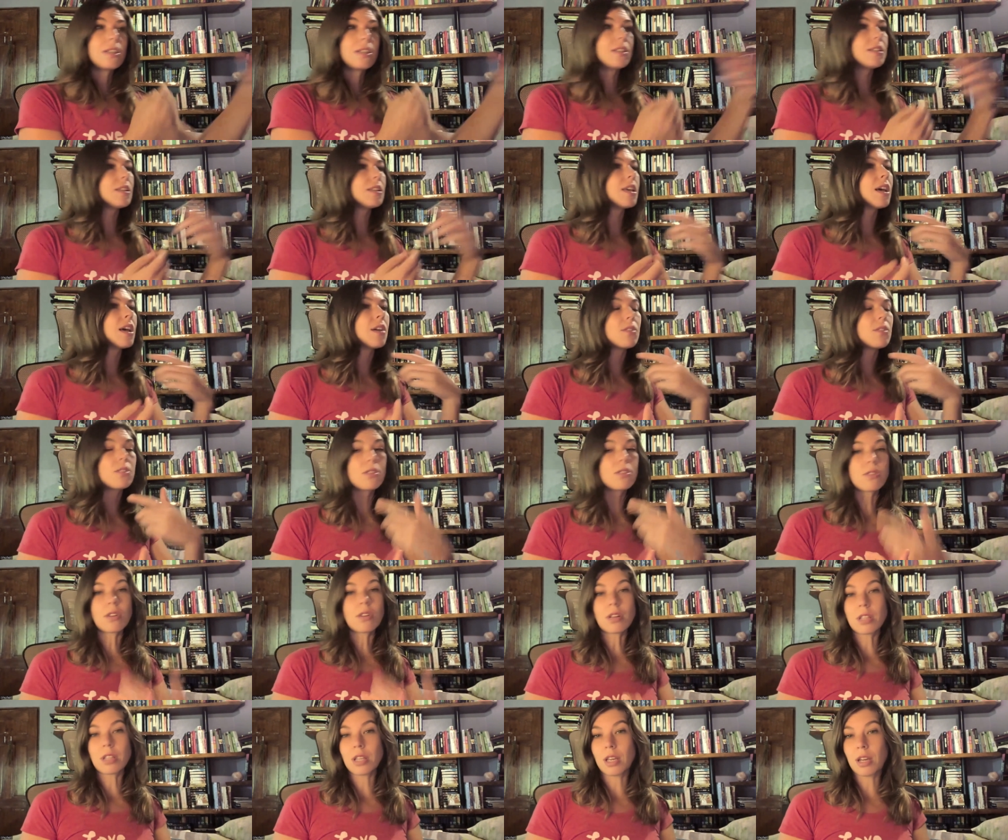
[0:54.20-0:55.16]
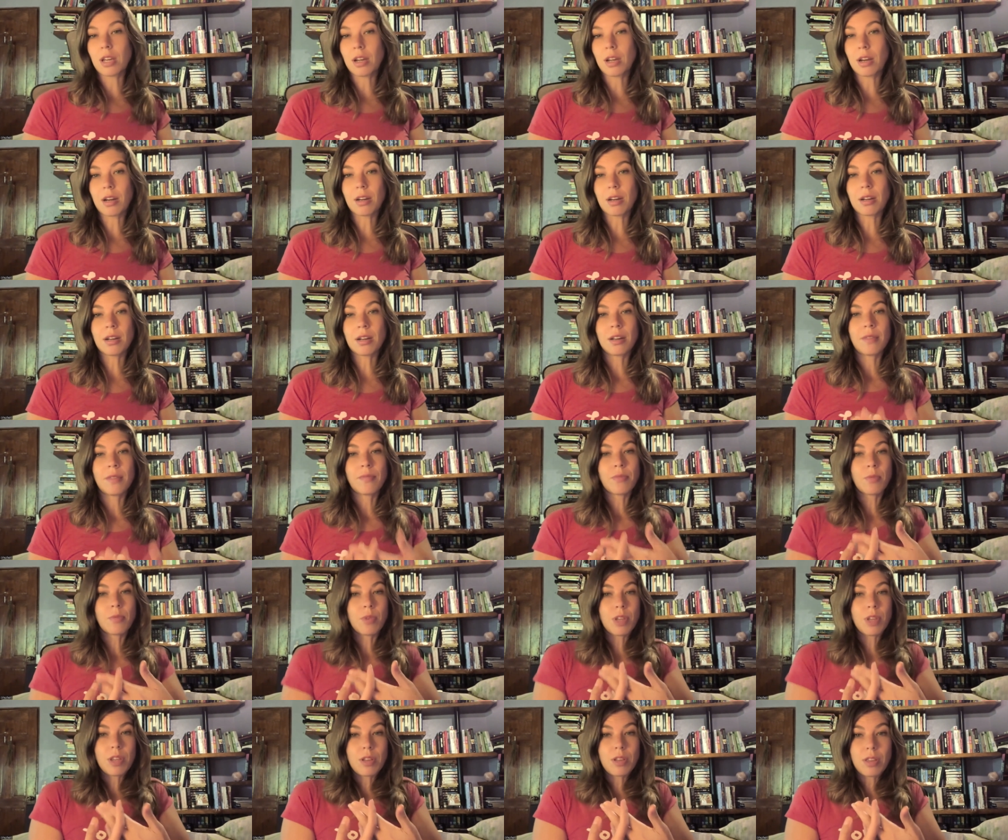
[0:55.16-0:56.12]
to see how strong they are,
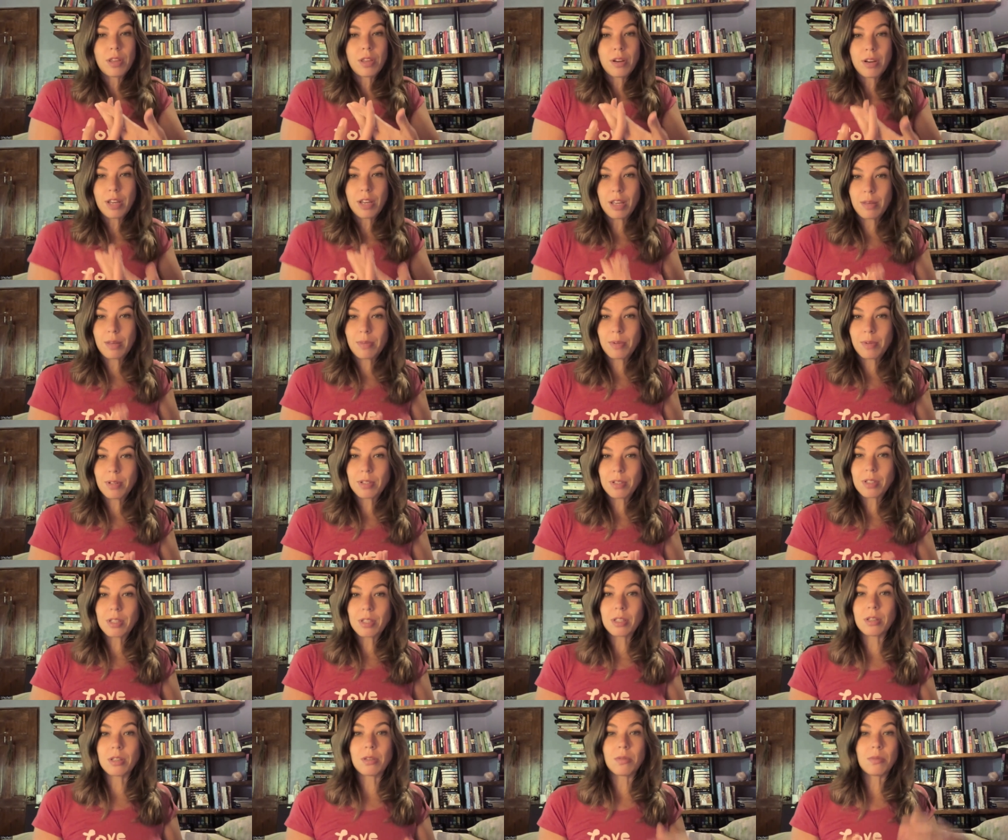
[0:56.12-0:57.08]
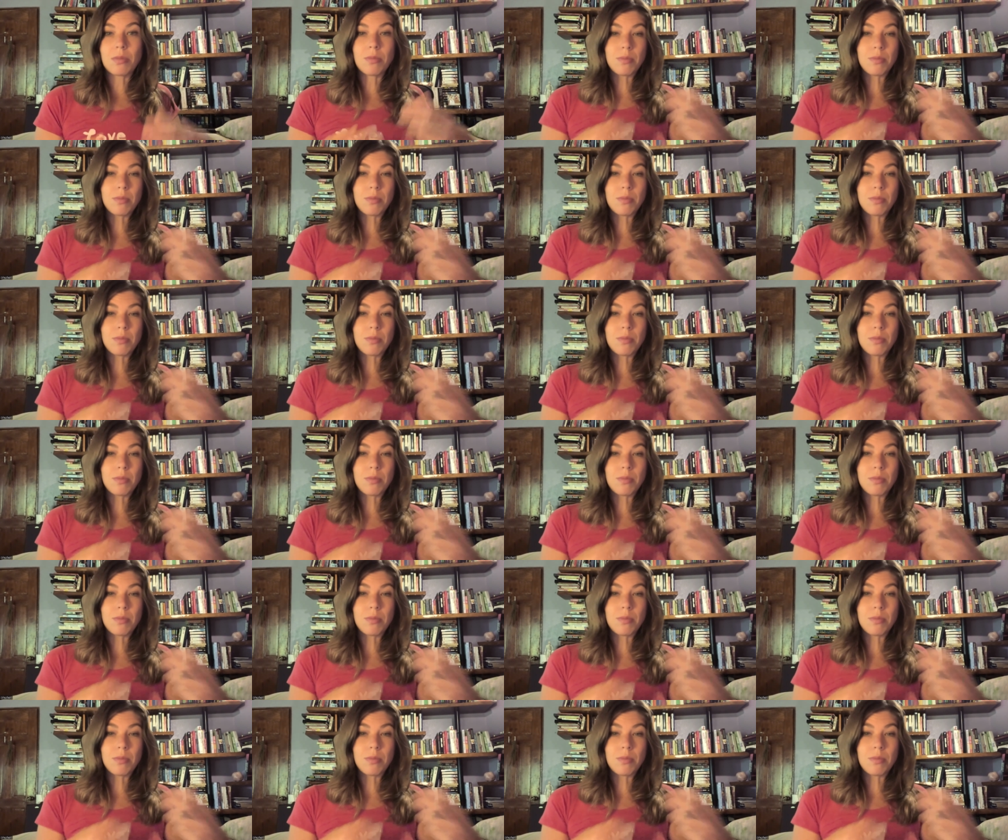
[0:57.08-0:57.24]
whether they're able to